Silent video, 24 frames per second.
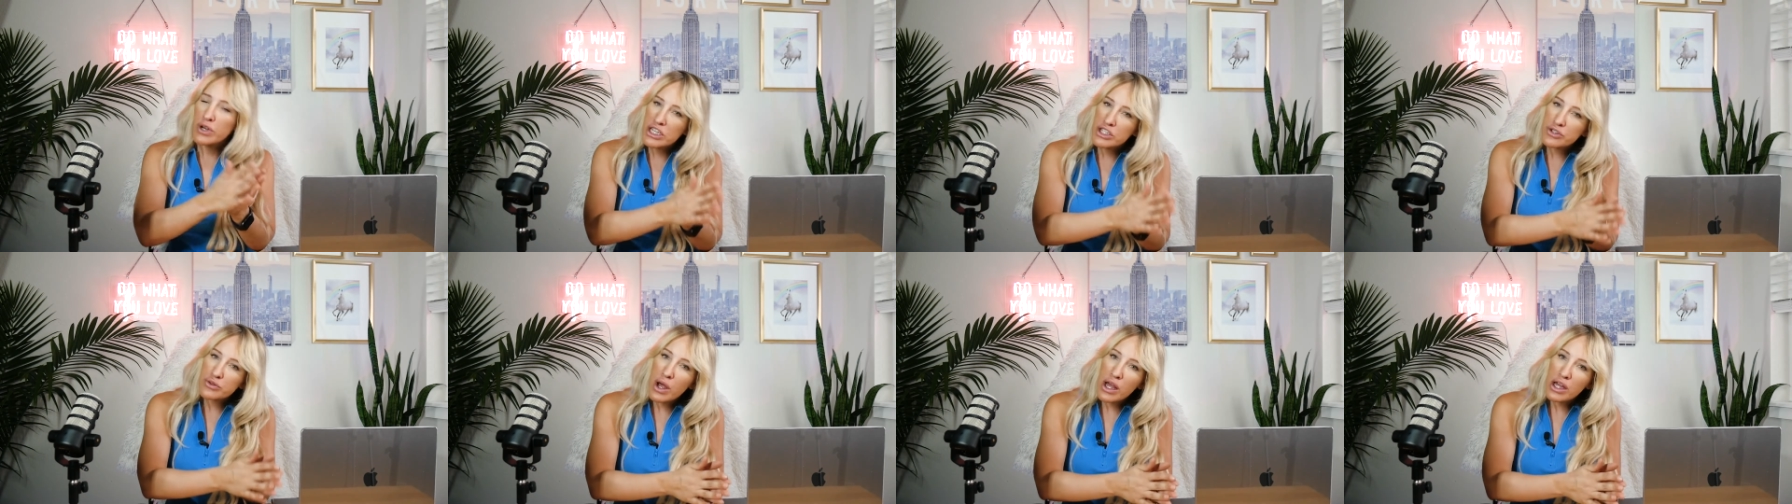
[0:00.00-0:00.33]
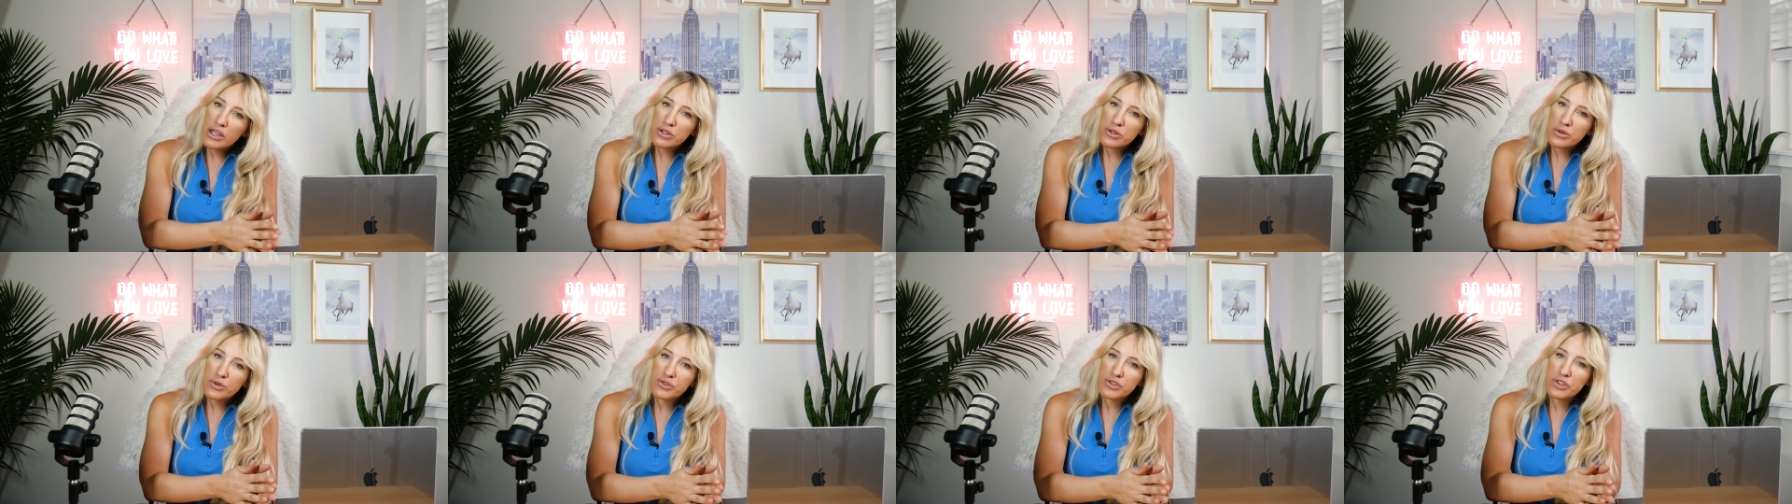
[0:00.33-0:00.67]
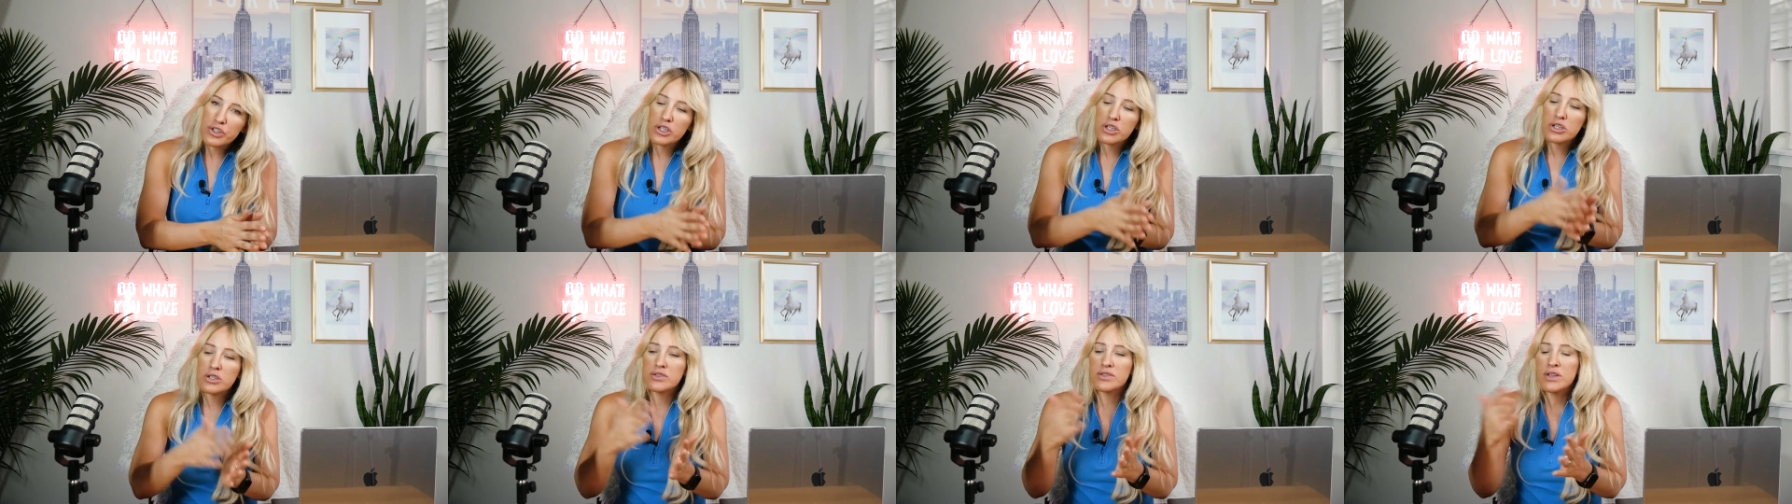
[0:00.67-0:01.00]
trial
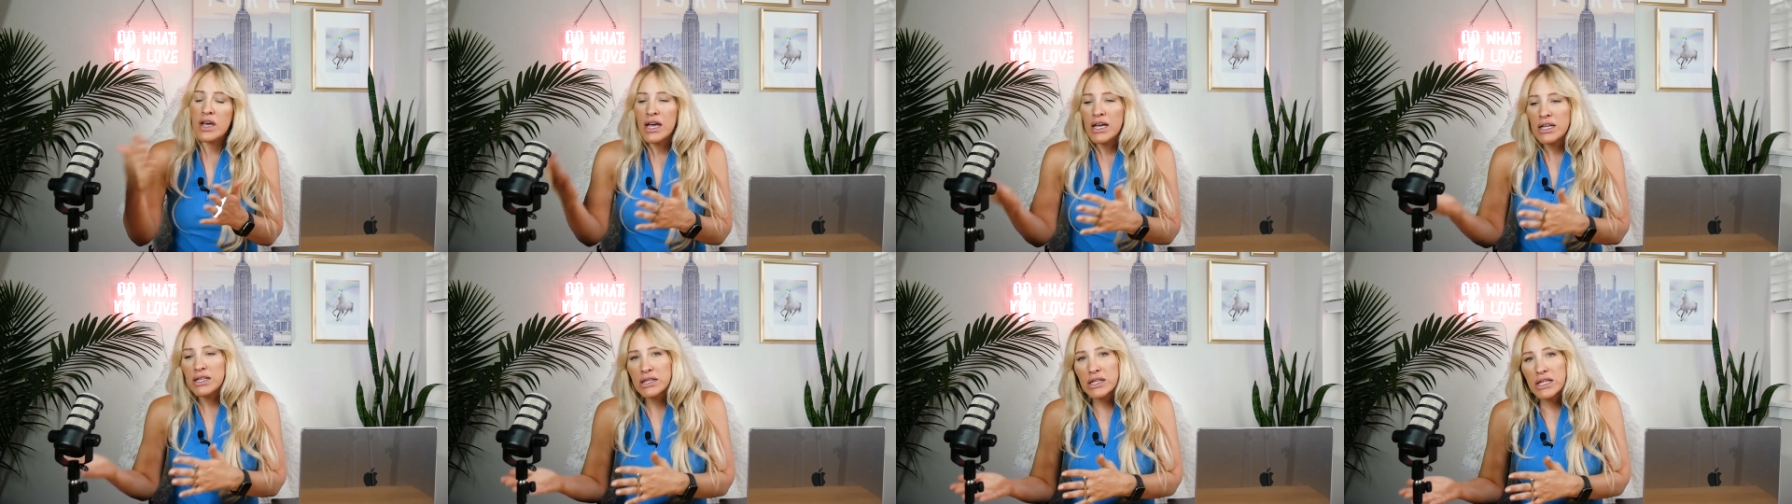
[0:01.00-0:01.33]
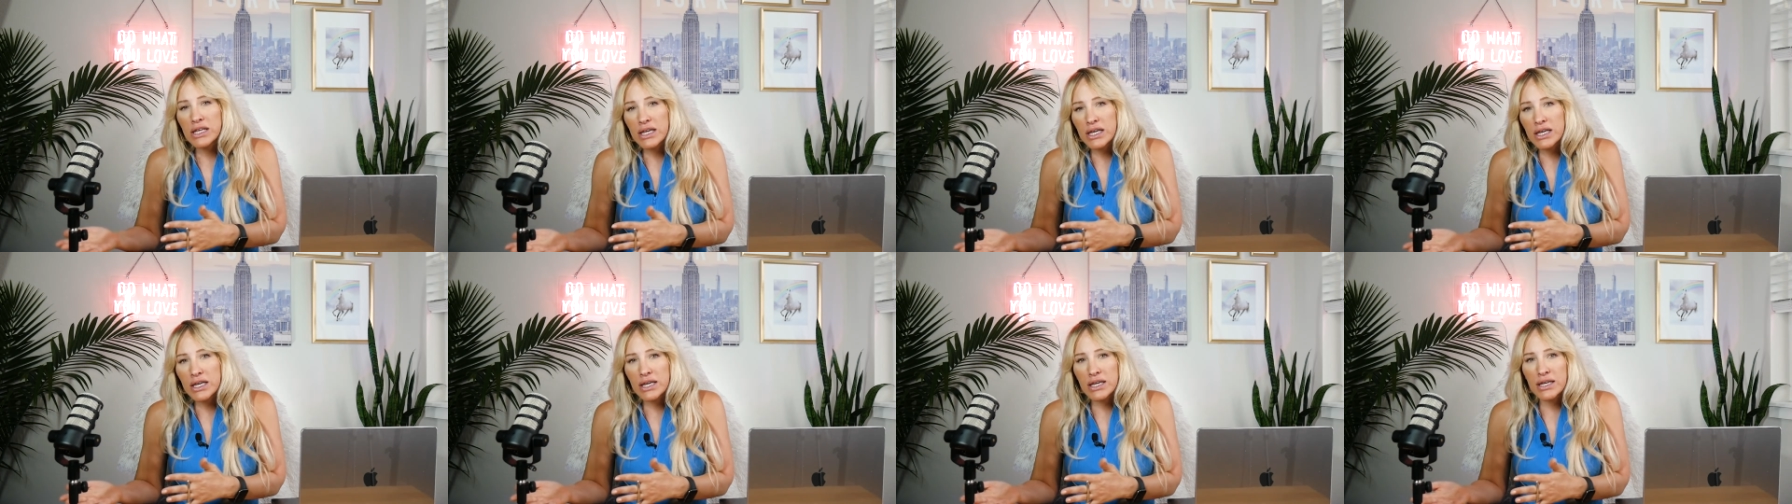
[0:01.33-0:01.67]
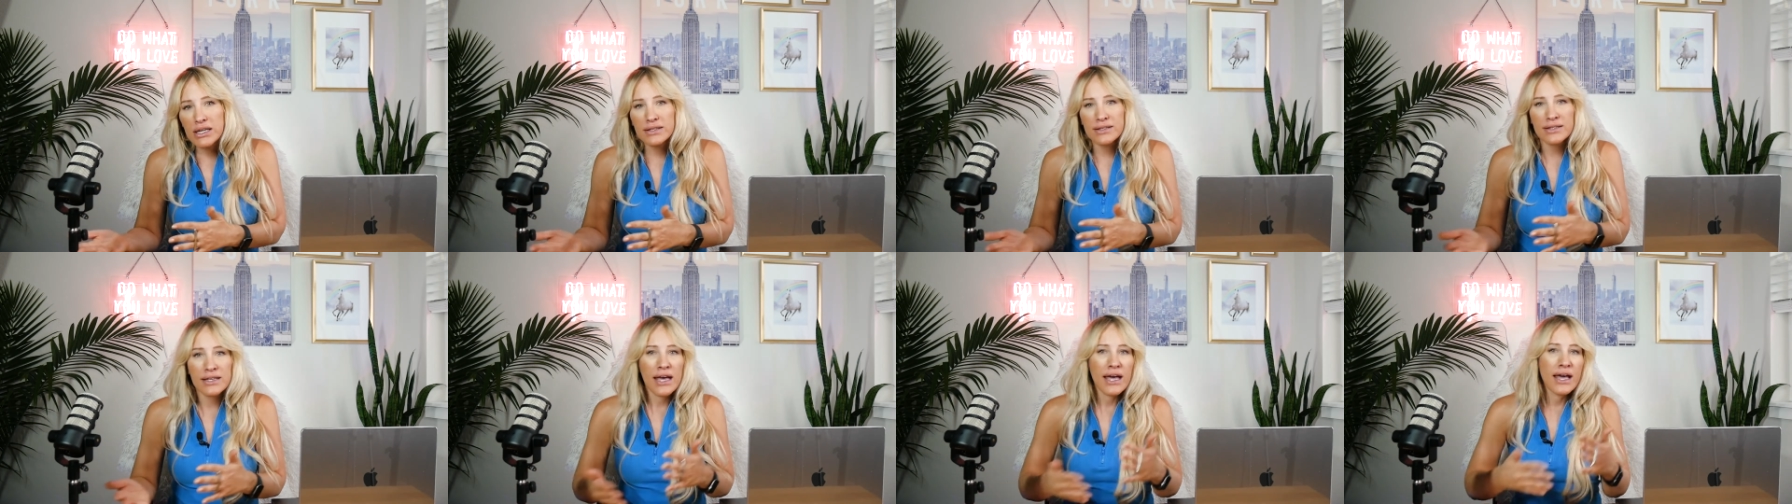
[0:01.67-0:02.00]
users, leads,